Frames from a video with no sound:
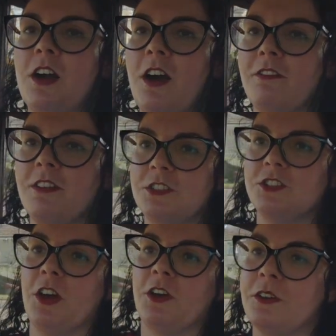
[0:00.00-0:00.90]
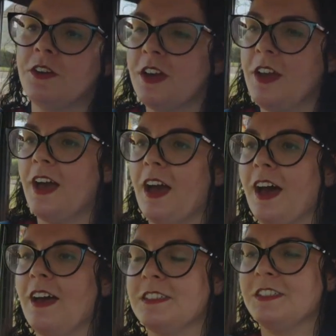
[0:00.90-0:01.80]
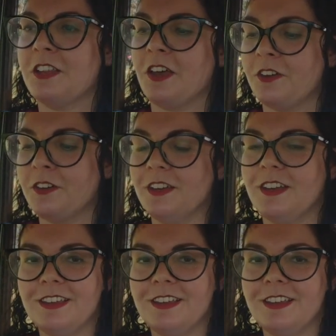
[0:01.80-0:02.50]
car at a show, and so